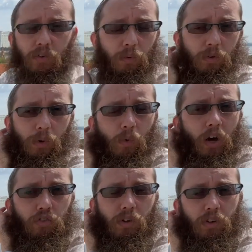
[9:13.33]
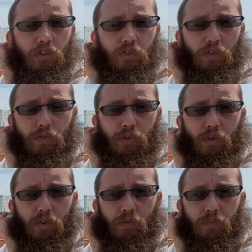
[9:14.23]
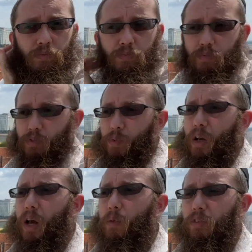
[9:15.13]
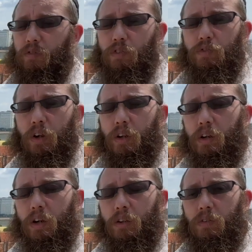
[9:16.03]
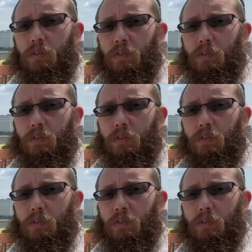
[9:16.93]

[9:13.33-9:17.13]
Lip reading: They would be washing dishes for 3 hours every Friday night.